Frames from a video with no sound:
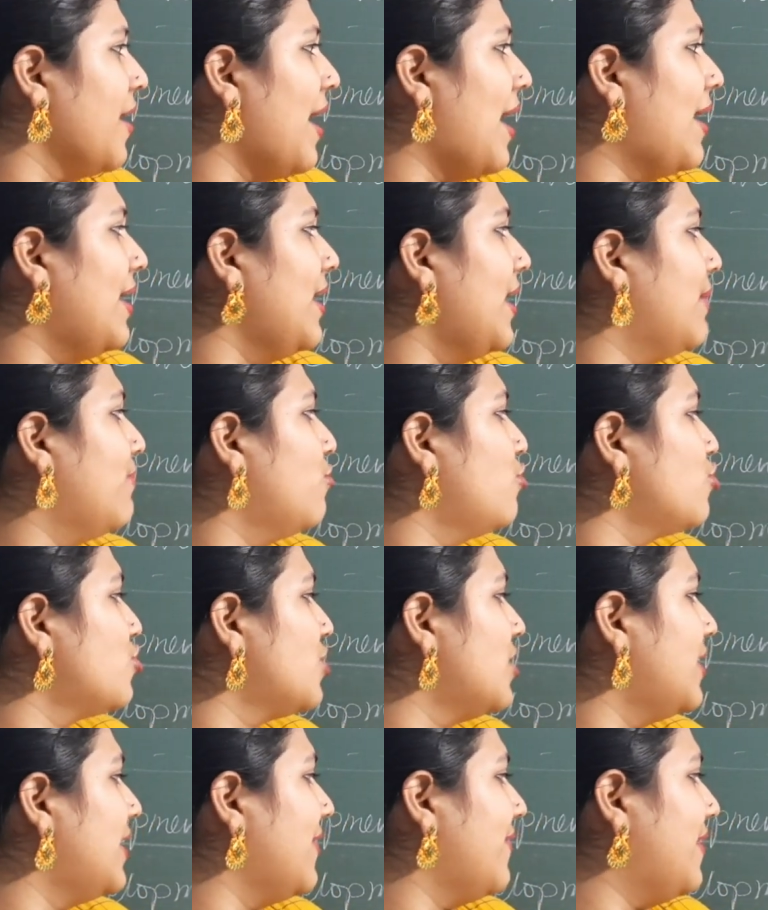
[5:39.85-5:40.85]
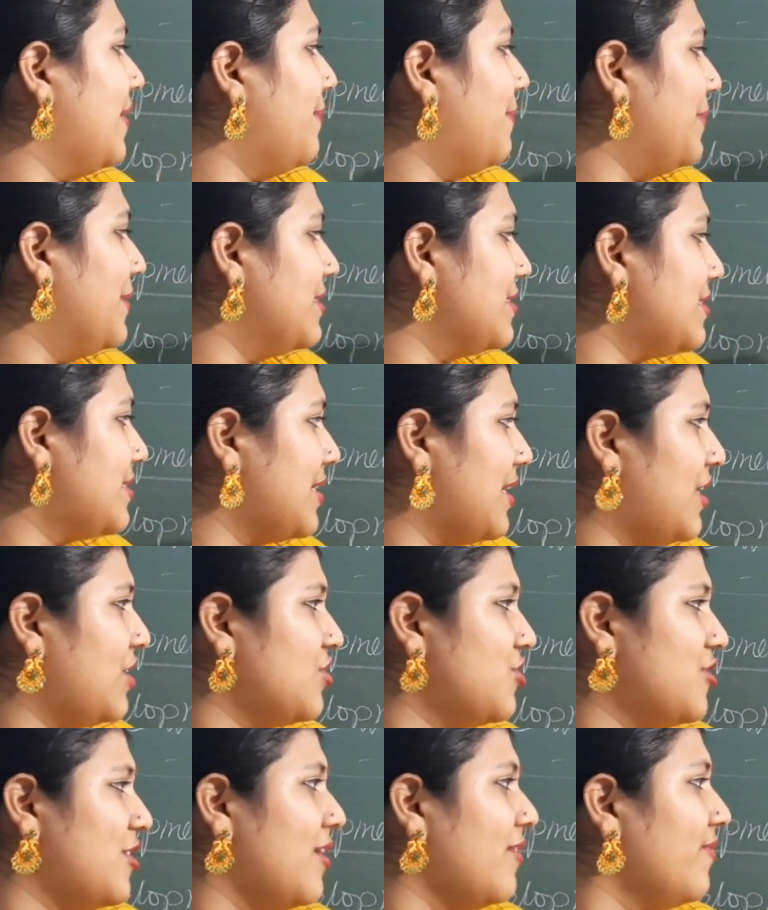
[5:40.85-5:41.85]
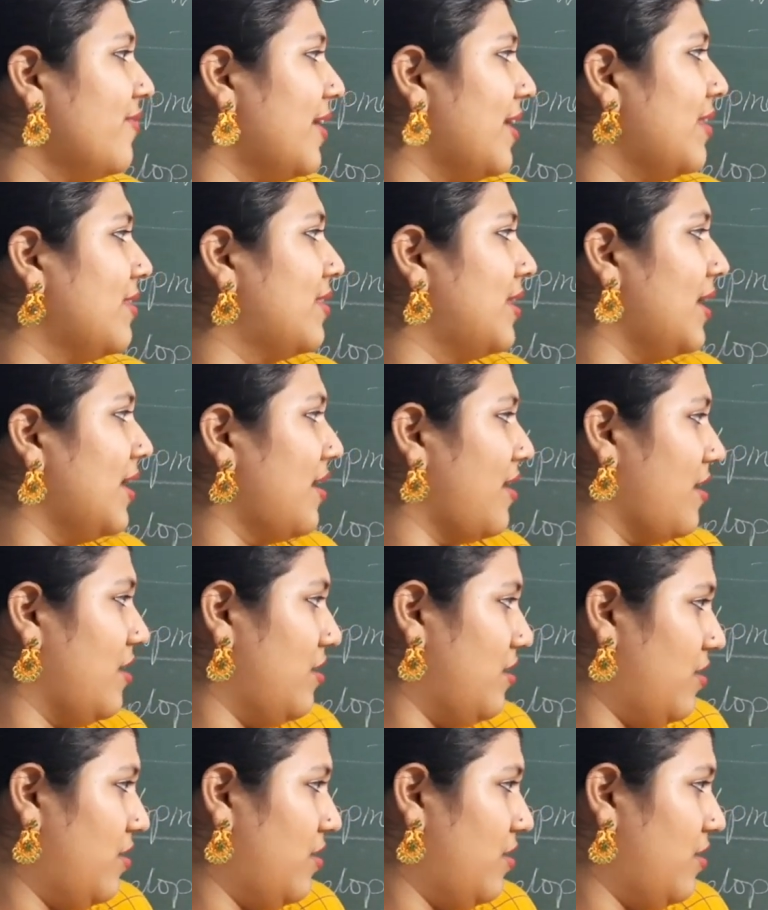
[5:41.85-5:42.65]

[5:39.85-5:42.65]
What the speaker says: And emotional development stage, there where they